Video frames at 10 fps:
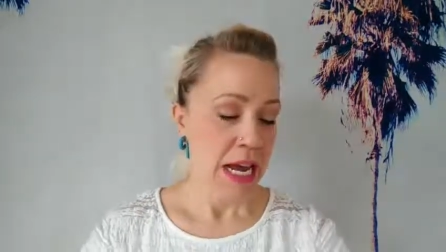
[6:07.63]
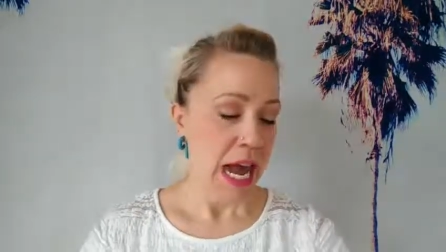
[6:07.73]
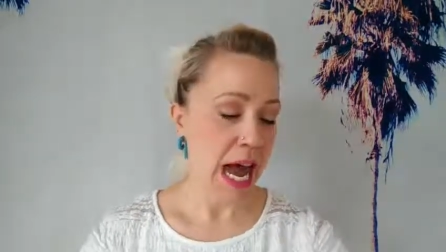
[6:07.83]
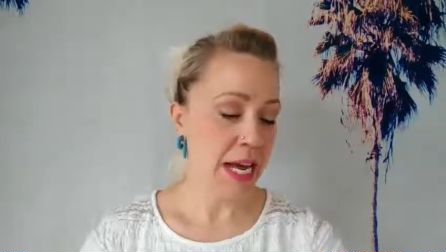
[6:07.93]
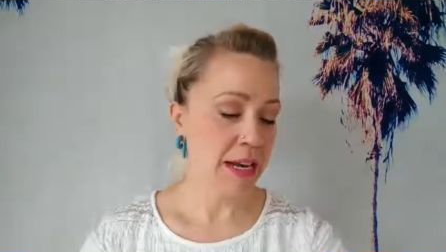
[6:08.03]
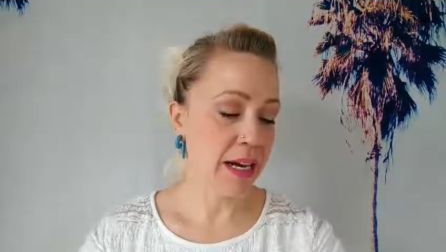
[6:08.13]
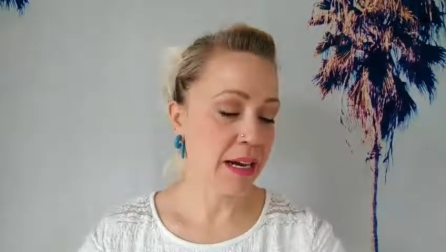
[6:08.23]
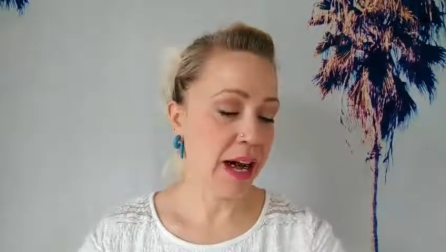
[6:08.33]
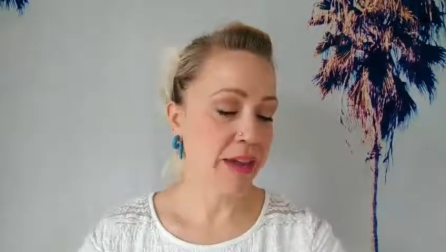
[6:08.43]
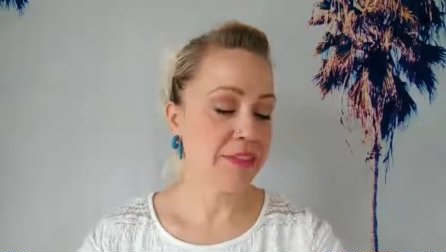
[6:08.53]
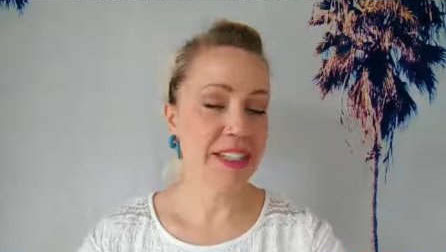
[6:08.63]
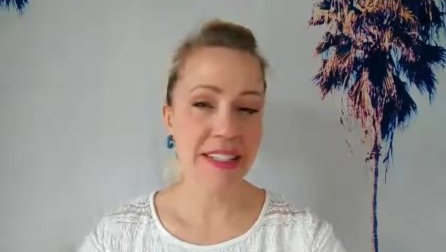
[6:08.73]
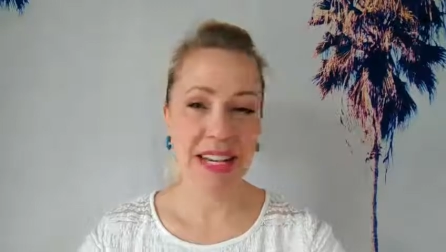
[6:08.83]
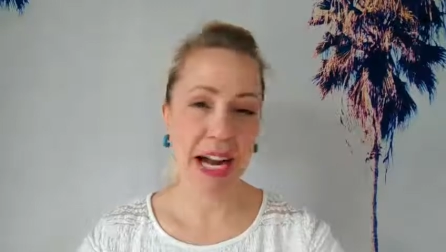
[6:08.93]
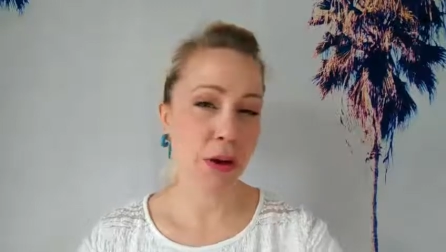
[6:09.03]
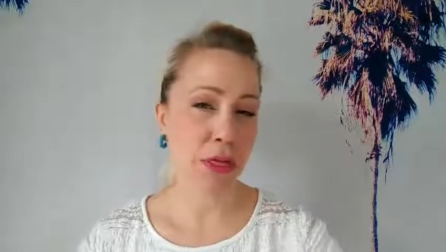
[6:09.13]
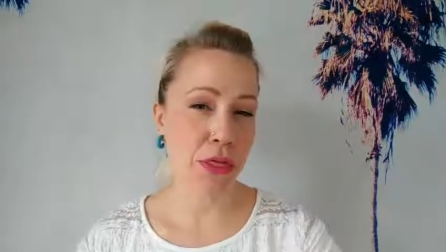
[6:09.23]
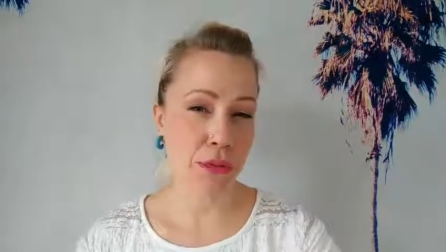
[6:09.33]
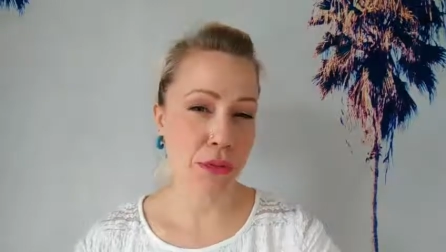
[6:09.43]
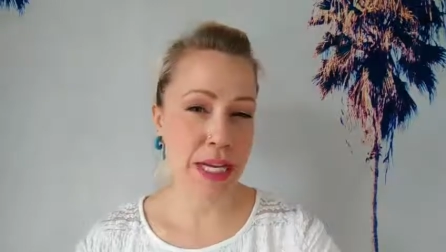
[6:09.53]
And I've listed out
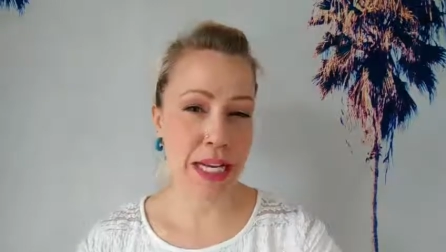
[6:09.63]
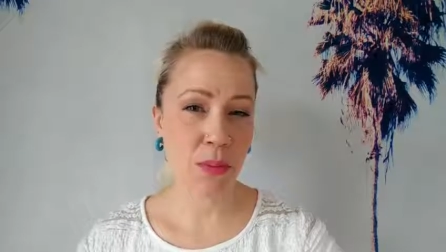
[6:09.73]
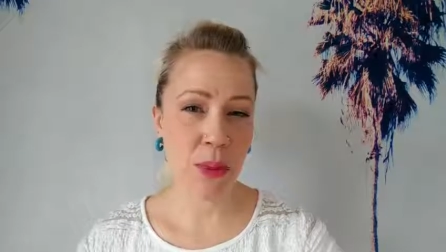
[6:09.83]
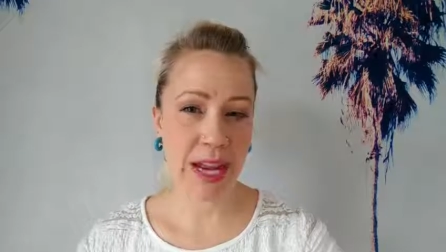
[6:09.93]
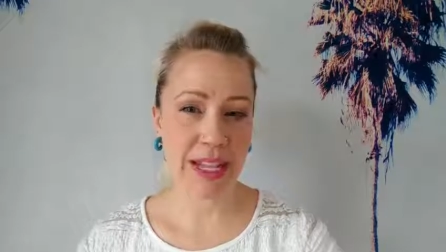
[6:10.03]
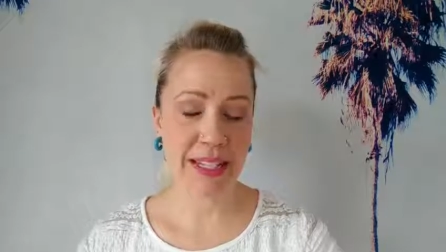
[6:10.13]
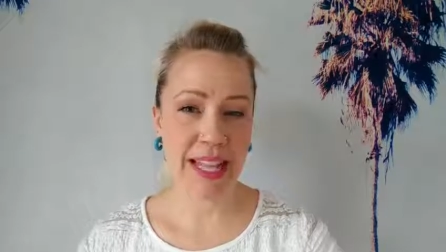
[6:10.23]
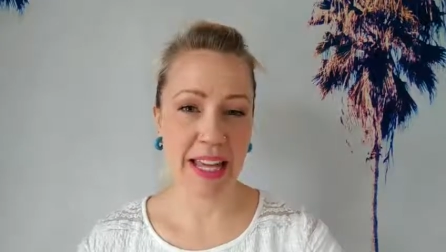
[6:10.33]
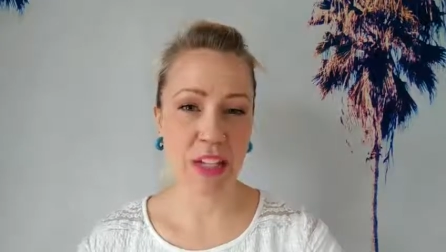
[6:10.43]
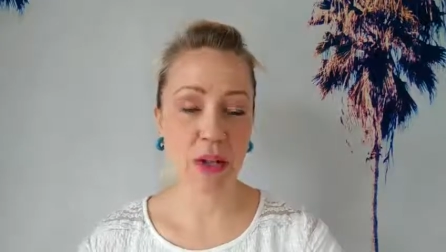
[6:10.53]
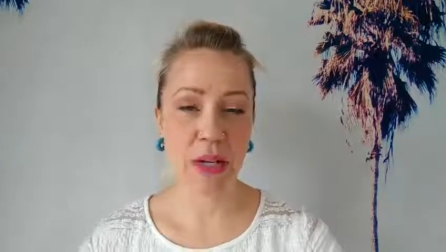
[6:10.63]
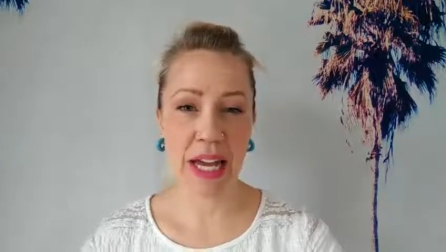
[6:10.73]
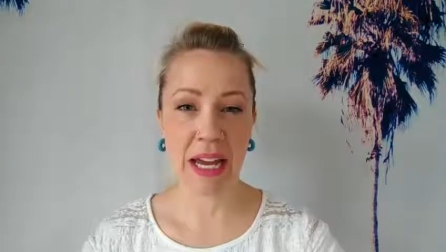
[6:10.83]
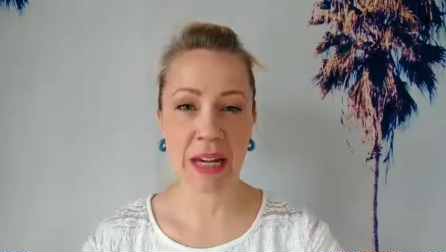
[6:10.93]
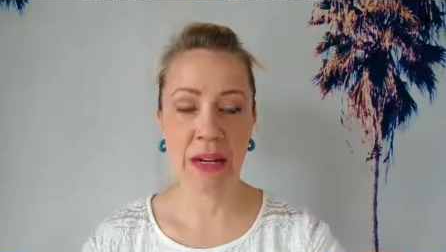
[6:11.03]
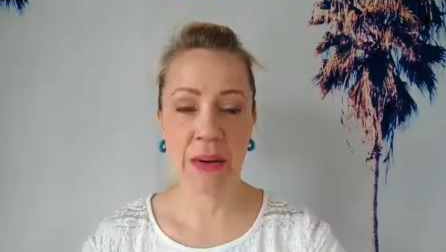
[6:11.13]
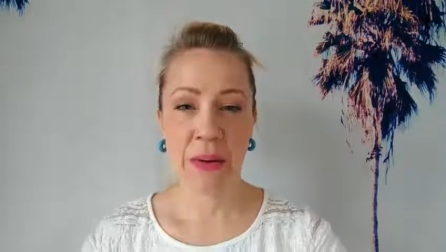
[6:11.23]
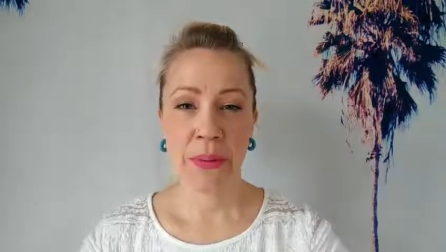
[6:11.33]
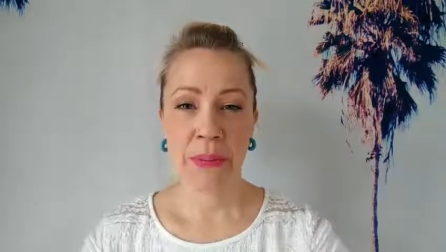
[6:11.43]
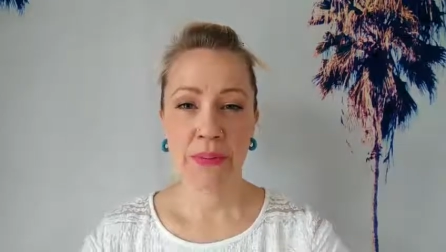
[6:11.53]
three ways that you can
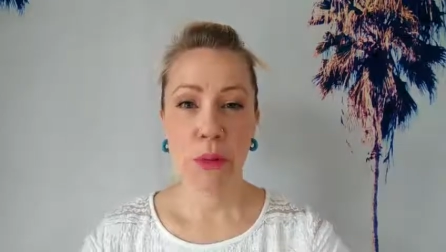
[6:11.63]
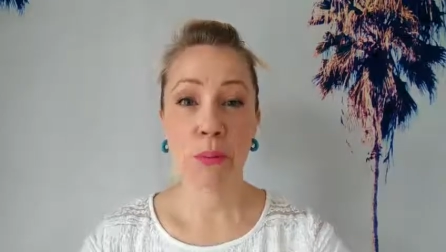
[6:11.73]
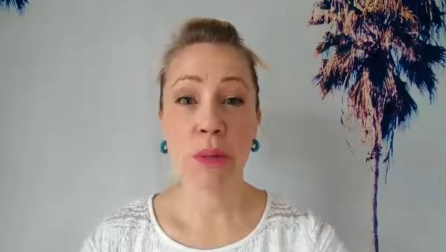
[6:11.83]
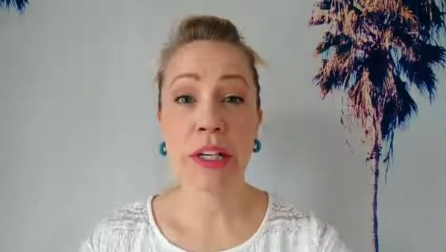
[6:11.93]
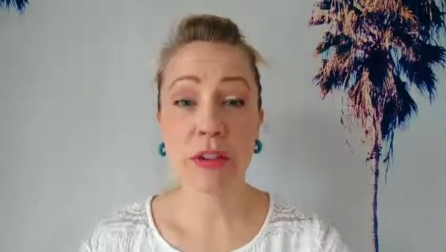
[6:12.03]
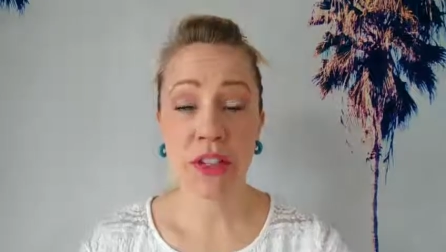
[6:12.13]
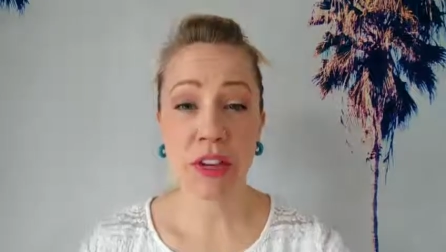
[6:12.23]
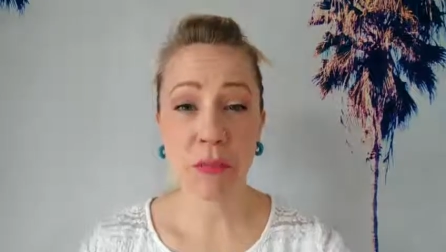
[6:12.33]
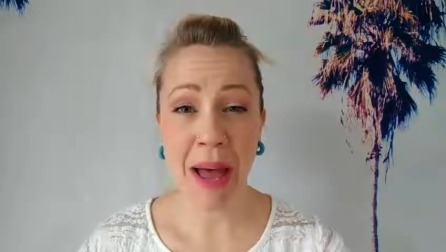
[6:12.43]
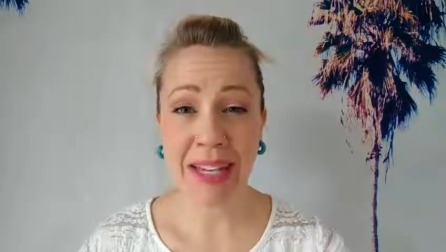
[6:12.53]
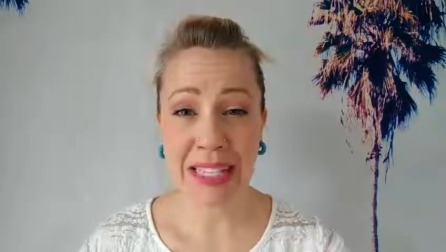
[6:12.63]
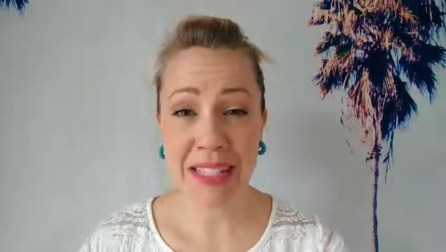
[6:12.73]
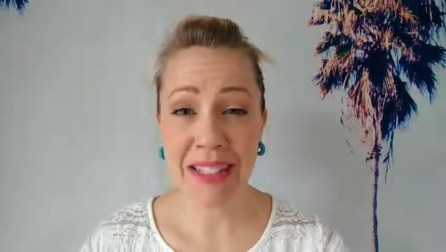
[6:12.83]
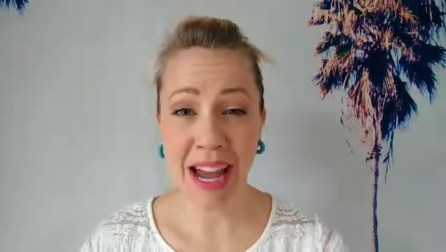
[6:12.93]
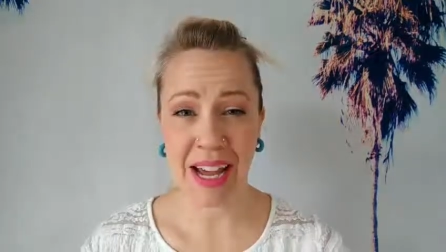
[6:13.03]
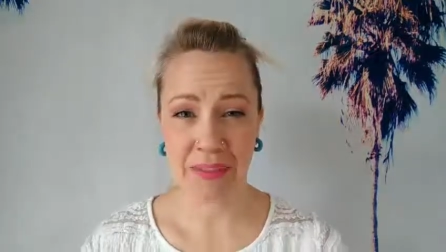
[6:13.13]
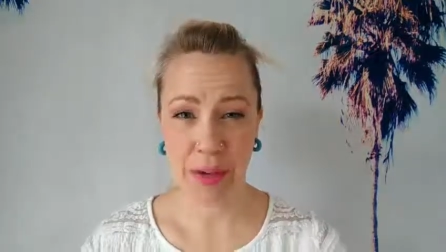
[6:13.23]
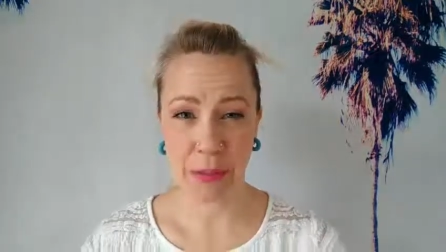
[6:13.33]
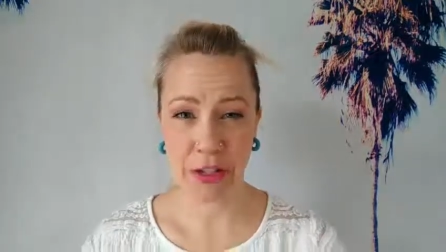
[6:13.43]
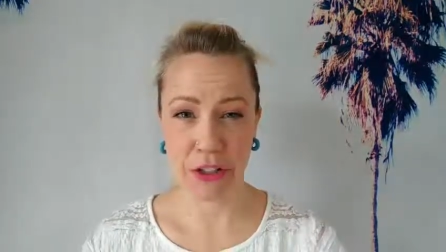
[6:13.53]
bring yourself back into high
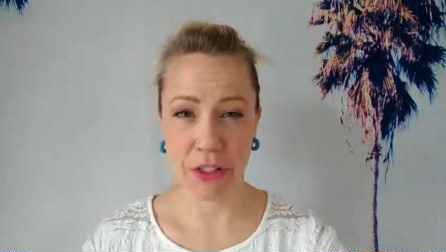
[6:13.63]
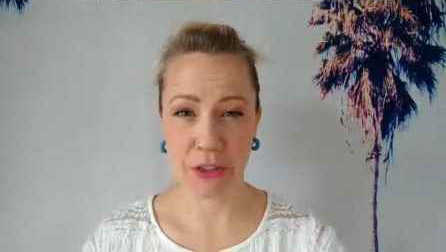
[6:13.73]
vibration.